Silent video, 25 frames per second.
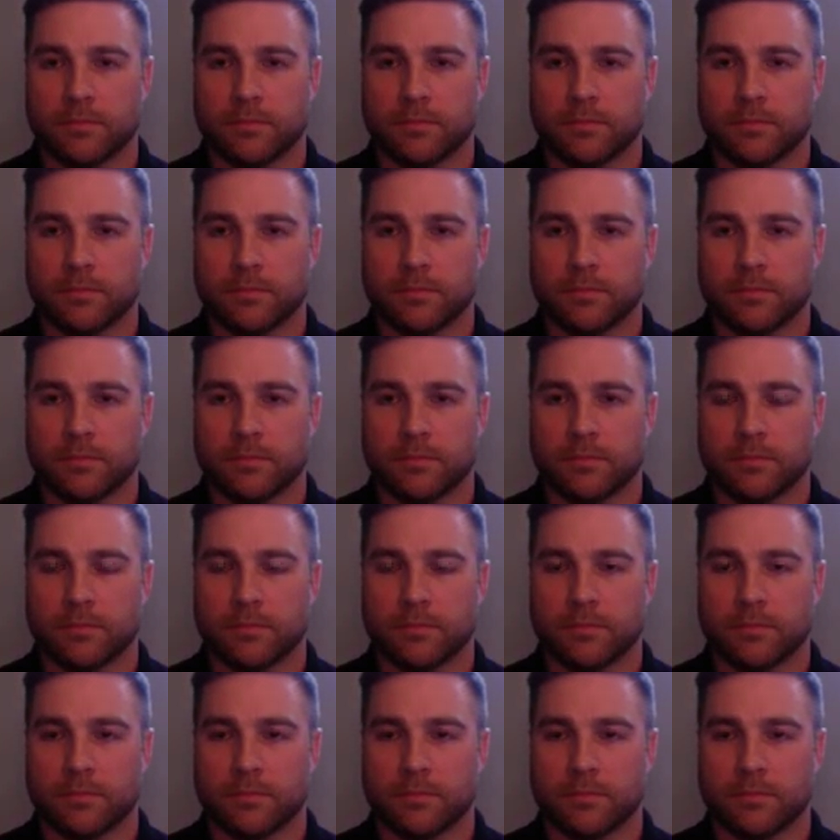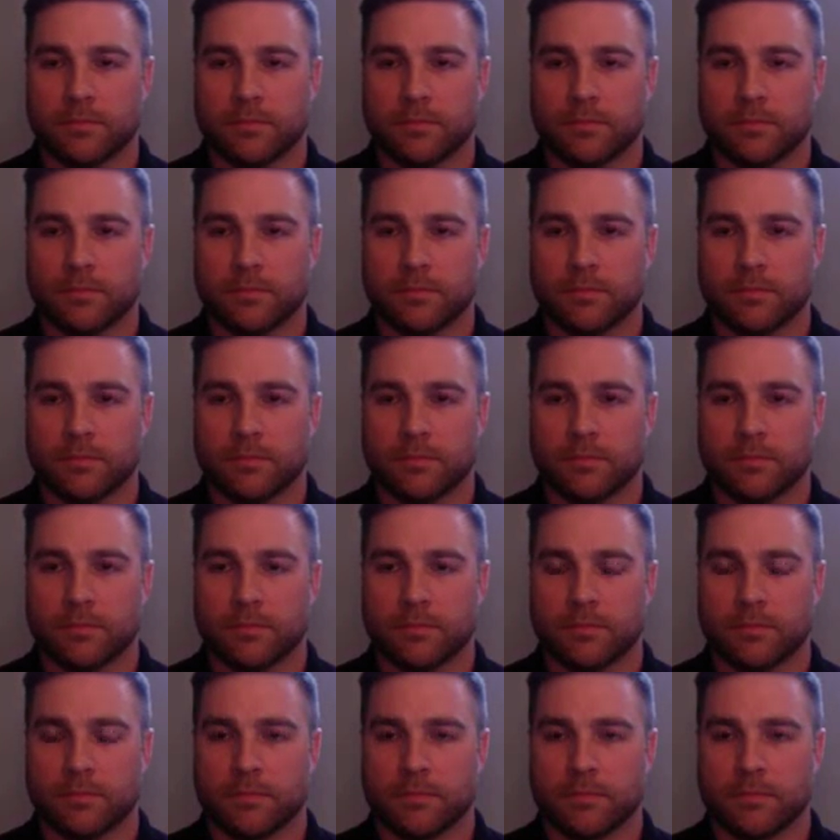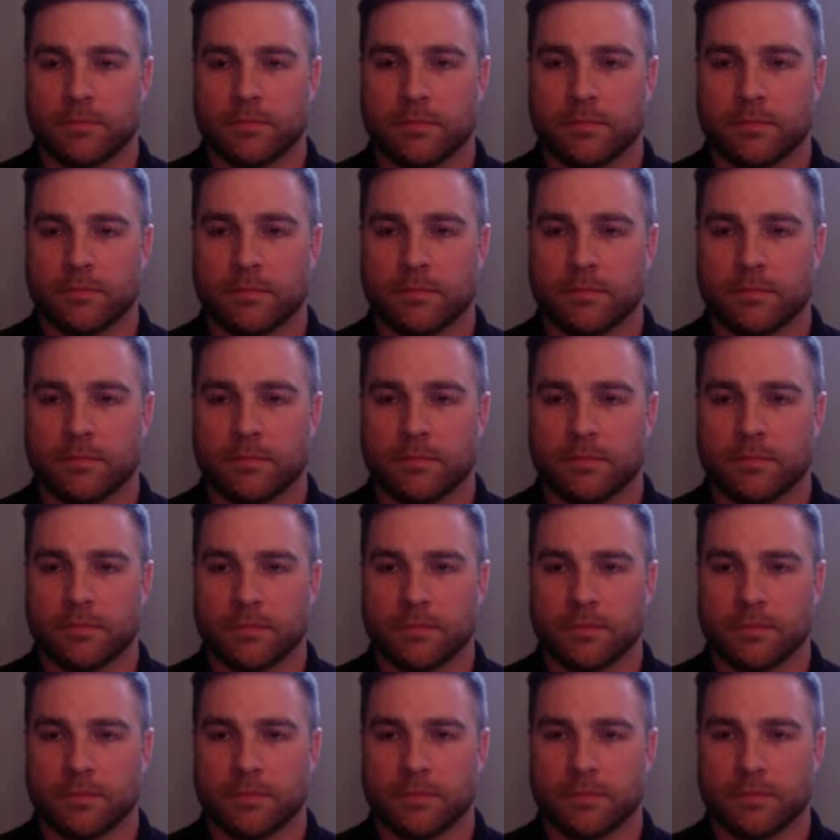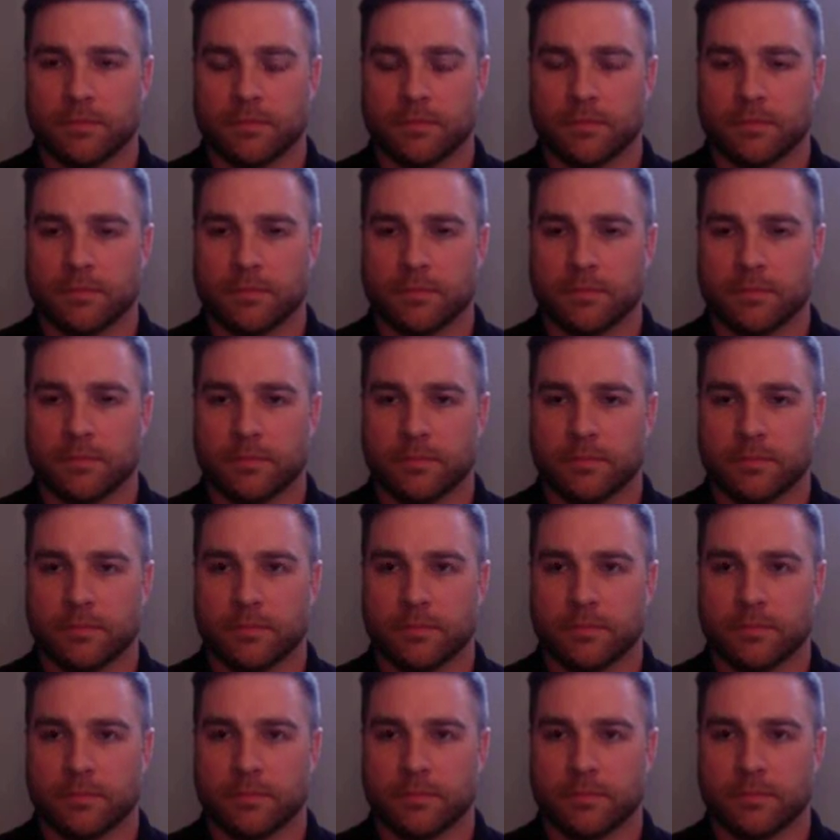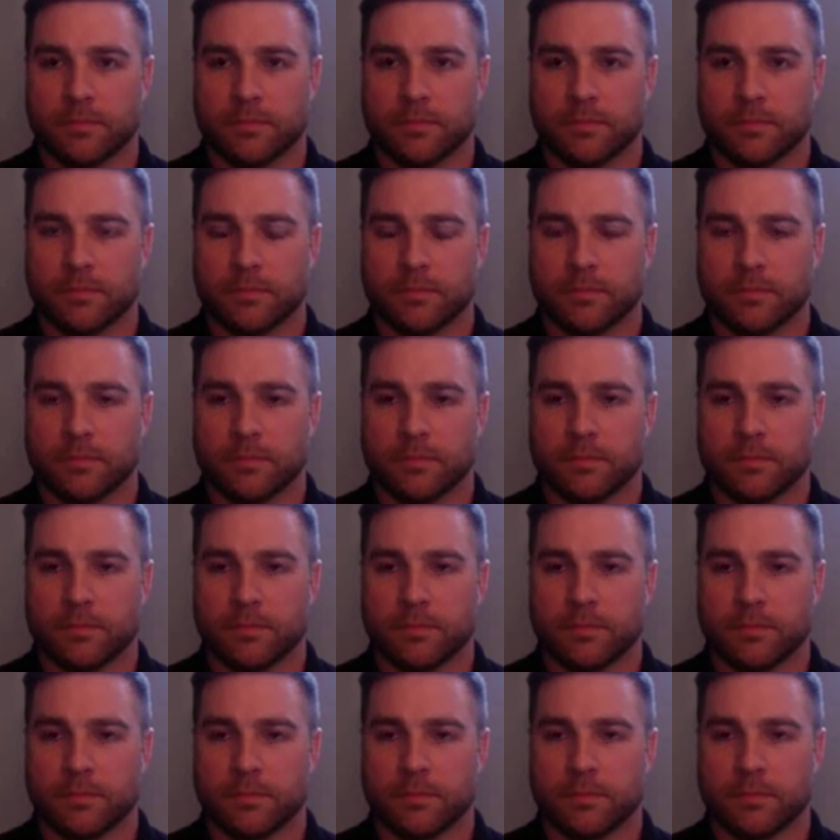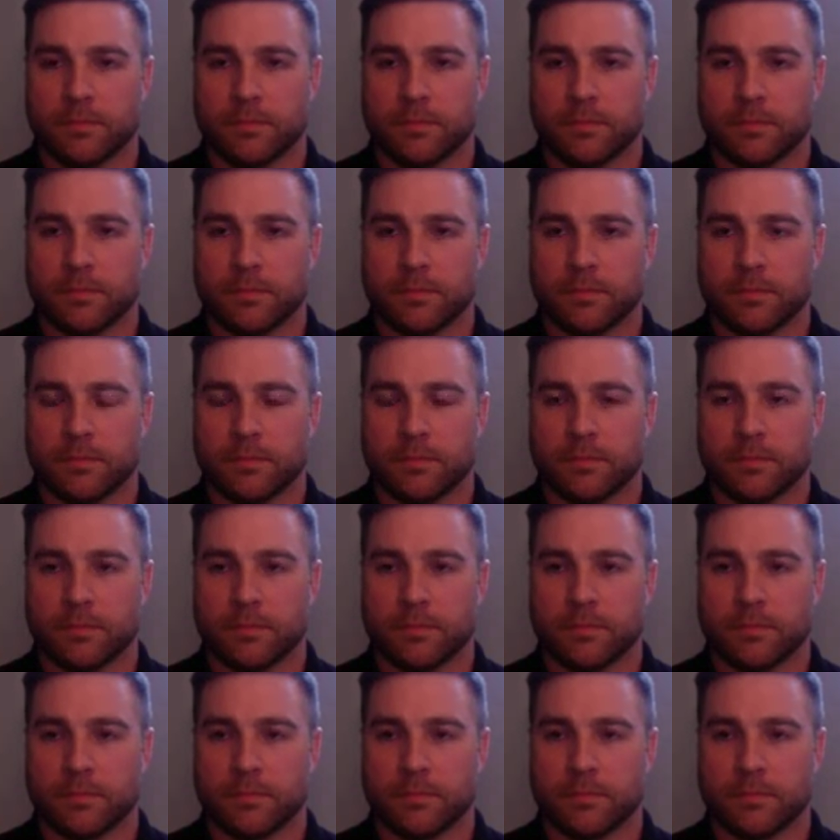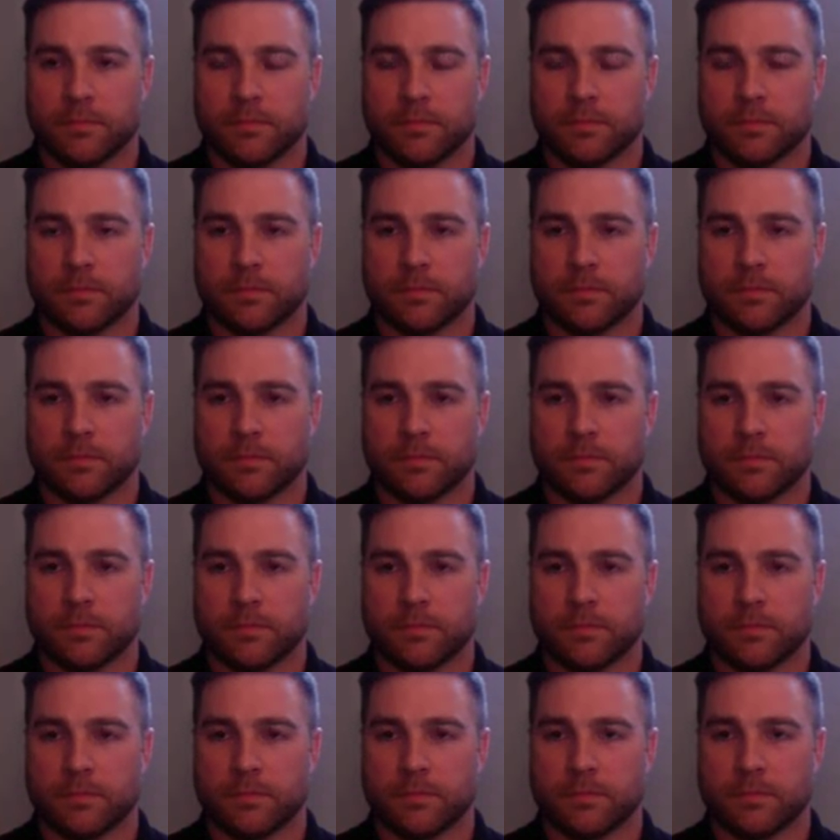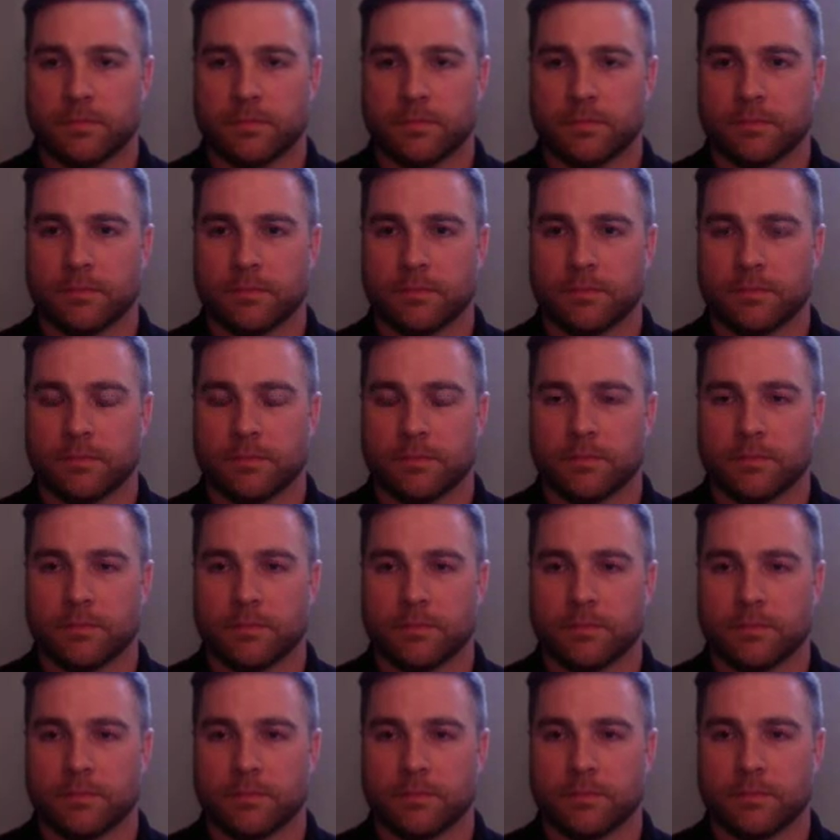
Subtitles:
[no speech]